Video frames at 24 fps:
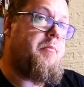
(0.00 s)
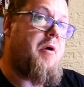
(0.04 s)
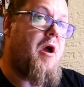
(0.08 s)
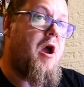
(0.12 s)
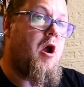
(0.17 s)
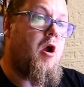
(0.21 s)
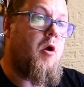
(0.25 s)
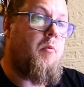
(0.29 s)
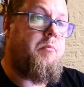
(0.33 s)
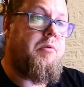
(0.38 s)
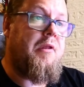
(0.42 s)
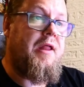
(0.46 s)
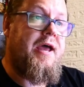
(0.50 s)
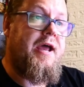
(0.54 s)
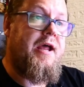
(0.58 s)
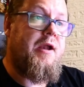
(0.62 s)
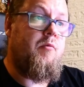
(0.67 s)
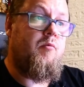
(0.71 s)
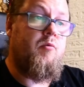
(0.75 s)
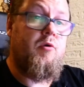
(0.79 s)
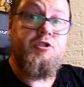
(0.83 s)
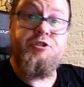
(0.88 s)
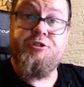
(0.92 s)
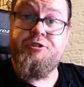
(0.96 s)
power
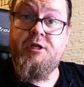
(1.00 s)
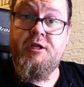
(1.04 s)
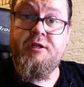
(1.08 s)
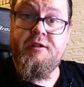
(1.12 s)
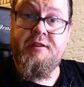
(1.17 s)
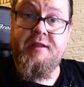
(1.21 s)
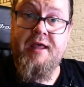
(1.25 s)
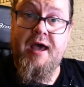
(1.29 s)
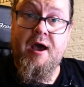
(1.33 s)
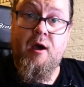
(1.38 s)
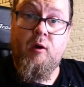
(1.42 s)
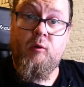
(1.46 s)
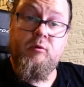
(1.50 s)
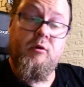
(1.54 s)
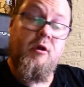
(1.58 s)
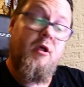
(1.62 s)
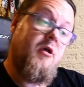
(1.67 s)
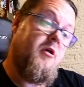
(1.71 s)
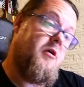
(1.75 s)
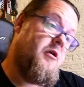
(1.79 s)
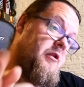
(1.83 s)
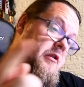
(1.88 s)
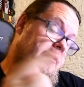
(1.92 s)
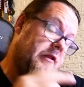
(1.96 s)
plant was shut down
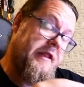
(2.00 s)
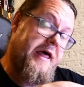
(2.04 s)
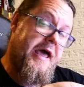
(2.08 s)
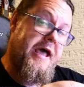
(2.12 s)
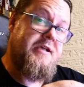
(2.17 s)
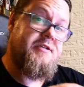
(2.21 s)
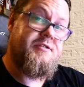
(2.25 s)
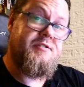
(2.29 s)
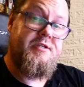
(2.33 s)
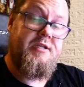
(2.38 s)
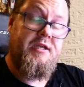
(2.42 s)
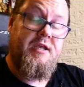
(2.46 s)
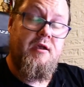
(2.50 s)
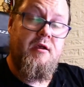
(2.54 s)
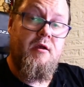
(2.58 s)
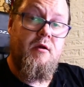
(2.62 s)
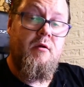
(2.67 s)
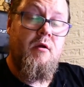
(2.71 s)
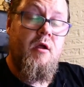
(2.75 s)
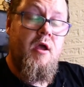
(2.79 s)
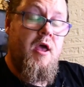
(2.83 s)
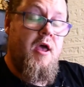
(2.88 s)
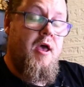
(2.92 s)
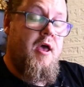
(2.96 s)
last
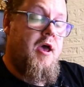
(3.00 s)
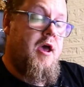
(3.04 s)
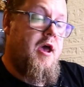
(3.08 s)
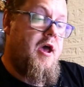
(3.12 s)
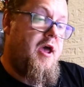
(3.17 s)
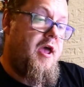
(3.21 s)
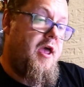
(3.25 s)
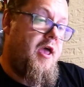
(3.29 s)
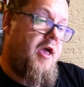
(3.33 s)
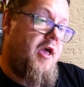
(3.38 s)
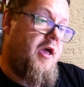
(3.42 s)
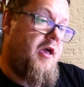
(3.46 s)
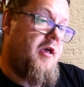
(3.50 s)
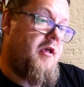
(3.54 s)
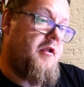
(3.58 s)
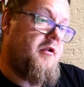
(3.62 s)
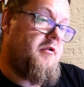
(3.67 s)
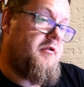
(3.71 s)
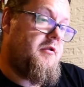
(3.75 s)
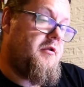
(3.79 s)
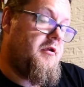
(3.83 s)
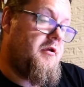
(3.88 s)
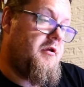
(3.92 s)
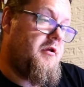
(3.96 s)
year
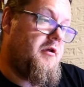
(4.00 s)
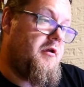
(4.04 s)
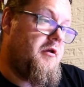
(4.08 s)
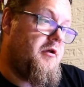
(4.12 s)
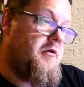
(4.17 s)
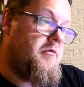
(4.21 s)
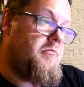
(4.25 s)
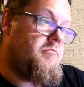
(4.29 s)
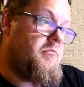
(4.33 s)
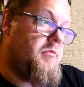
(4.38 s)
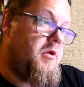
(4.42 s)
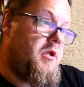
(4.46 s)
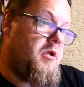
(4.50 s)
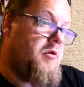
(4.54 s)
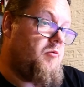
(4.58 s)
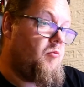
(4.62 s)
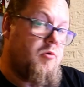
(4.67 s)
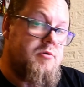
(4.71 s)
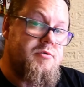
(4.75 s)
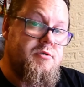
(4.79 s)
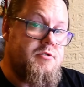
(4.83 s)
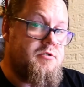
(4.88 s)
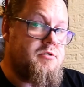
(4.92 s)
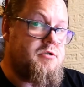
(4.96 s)
and uh, it
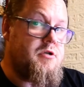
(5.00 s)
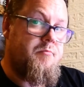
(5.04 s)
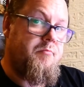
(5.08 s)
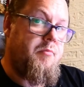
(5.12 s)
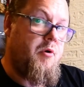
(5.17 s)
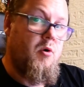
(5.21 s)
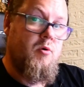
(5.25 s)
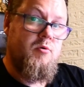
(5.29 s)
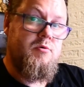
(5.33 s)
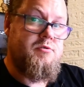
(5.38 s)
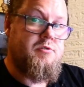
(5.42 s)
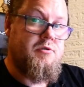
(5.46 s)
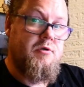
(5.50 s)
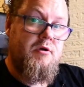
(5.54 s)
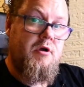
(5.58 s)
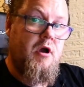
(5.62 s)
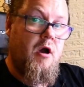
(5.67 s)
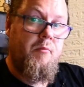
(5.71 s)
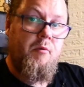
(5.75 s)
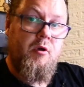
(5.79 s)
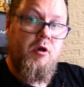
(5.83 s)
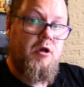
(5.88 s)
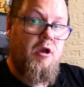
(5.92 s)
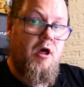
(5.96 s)
wasn't supposed to
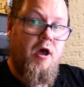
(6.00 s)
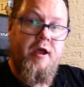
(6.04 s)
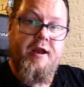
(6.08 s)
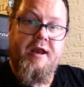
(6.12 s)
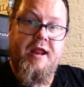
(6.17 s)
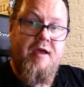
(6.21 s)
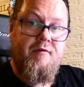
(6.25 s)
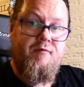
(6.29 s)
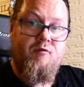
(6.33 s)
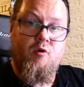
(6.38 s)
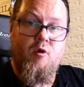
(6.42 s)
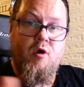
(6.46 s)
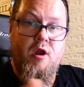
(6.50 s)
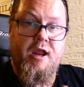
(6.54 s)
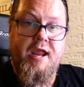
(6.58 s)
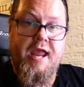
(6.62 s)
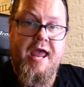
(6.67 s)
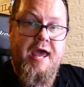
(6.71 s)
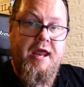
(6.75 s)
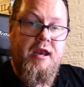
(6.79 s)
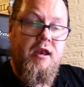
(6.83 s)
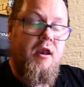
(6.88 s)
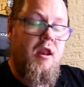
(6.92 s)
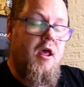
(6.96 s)
come online ever
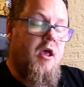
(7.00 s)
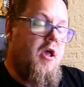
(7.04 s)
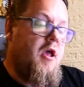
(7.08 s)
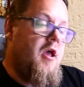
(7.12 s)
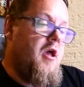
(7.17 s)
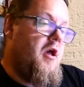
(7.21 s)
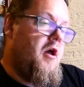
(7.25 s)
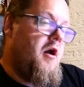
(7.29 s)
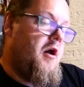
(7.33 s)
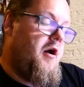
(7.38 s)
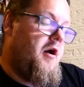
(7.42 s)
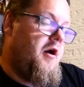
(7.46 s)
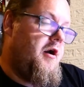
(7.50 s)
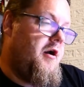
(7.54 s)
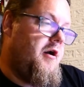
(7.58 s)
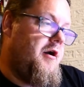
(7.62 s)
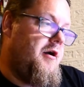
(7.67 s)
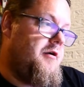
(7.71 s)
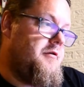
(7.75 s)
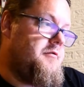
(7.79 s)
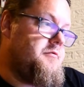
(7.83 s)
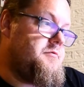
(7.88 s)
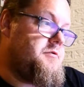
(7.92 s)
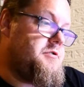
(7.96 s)
again.
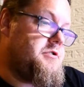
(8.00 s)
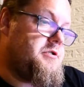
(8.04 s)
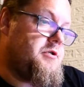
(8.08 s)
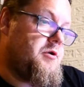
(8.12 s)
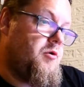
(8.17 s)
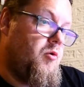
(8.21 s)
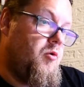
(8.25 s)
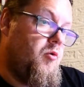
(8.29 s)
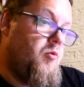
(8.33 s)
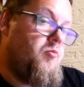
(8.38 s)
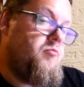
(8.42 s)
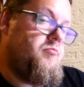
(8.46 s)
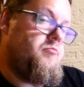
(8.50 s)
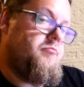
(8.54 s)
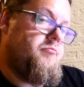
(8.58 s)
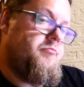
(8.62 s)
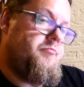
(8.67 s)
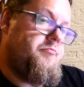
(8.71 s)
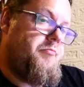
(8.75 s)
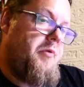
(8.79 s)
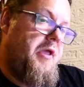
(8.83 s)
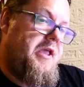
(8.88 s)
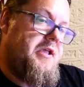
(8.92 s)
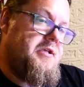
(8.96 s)
Uh, so
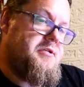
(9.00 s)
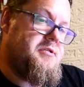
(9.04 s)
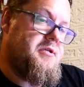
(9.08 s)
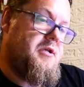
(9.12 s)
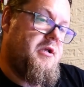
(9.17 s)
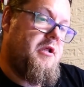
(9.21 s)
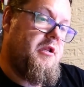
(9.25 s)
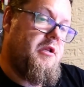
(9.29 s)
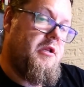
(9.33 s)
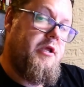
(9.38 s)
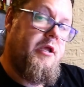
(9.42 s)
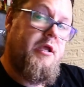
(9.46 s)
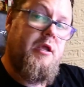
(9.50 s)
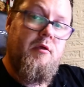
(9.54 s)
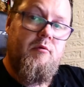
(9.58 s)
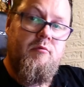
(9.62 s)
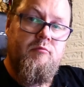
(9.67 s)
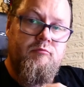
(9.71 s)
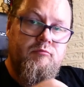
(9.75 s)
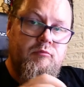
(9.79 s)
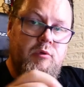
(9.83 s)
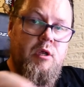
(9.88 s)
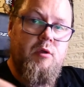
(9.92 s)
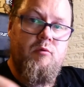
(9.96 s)
basically,
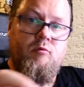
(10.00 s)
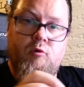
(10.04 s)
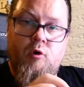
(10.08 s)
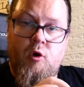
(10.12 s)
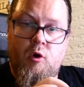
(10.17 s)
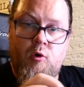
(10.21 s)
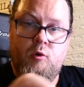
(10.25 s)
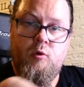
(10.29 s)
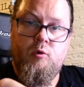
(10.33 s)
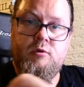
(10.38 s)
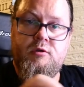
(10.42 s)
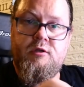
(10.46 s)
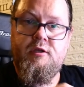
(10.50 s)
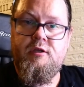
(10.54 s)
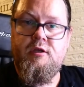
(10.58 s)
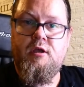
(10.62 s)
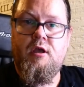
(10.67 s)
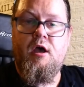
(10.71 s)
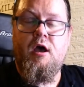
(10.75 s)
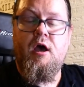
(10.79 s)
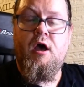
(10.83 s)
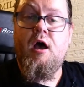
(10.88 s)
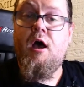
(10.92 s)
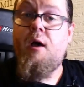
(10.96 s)
we wrote
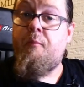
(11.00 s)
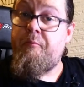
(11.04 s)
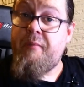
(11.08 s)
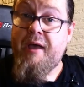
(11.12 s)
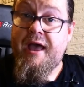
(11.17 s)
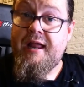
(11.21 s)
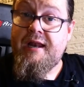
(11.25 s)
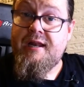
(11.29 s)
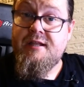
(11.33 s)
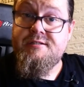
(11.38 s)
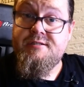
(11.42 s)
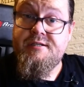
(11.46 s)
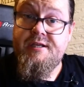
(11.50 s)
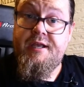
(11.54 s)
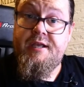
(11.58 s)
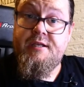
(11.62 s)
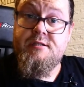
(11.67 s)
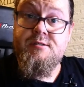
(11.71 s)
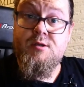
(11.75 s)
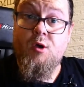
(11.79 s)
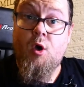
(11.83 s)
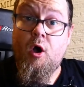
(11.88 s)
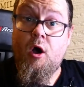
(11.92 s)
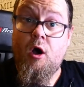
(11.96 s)
uh,
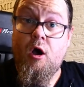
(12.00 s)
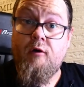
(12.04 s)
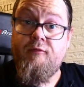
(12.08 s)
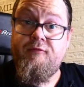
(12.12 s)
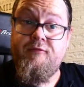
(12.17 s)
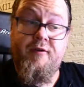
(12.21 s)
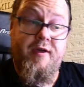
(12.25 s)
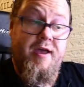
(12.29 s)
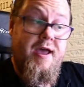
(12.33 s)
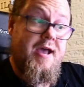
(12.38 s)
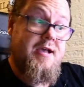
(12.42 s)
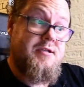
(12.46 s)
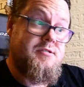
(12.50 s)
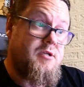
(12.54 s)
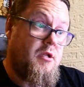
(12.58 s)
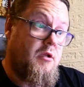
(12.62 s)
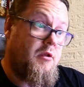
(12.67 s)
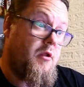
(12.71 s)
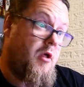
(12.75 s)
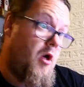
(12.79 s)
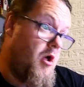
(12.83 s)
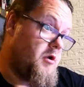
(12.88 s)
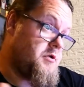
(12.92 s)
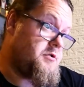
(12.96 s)
Palisades off as a
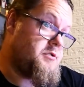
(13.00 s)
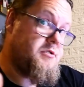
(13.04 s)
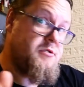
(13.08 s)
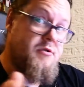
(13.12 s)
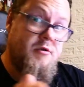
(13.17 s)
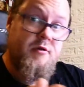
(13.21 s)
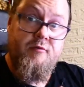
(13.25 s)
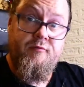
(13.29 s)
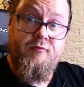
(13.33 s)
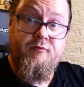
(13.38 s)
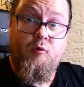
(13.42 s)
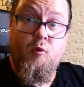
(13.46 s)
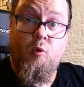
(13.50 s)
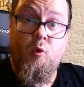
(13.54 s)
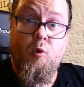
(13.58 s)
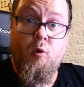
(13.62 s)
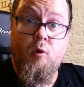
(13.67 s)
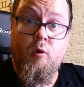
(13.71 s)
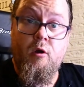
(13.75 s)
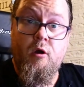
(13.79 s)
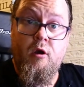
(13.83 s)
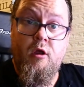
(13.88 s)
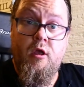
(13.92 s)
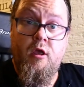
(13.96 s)
loss
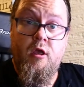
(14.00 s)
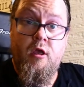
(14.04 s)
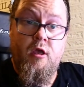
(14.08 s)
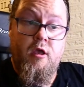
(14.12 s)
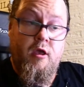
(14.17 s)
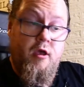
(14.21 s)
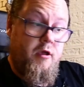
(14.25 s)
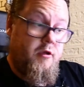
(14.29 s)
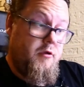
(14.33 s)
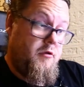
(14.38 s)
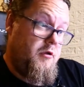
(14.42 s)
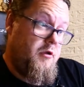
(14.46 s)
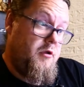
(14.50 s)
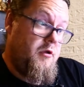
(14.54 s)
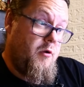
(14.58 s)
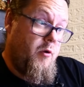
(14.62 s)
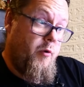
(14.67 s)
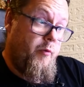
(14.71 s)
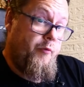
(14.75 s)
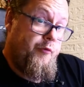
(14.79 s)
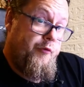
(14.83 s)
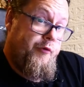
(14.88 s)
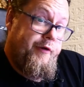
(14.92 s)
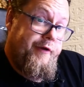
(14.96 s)
for, uh, you
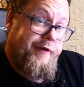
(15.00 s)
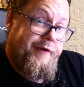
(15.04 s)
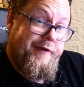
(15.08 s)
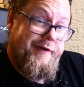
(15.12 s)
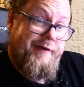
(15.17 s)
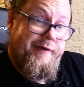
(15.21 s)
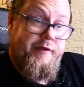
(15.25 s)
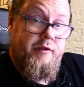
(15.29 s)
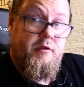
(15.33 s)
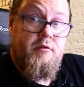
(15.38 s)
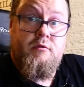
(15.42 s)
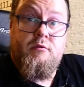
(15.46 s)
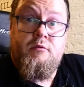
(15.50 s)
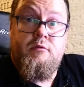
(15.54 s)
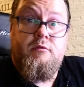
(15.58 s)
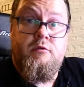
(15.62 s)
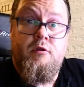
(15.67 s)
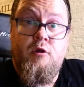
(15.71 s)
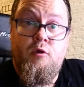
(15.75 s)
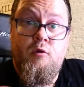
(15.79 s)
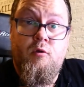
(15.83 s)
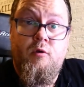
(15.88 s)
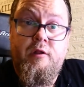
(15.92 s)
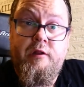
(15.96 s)
know, uh,
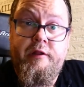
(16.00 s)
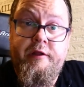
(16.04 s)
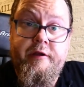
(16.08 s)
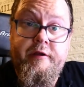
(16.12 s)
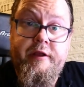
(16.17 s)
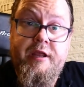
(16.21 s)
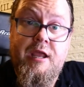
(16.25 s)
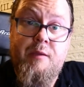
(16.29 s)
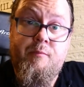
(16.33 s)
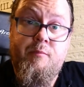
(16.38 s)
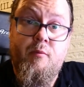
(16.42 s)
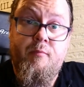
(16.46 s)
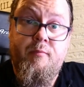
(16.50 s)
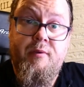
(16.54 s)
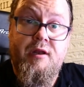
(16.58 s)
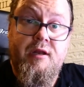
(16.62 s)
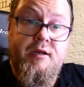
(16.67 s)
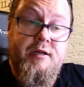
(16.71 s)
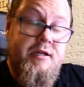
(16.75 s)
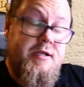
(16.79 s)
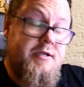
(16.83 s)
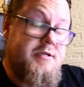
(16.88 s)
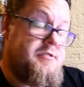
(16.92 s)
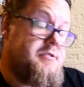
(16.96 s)
the nuclear
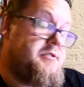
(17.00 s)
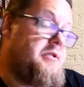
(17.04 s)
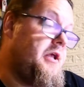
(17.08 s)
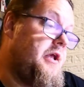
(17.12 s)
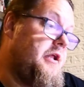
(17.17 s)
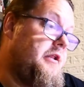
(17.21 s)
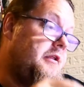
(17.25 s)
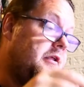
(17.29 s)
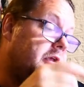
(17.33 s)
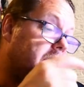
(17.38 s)
capabilities that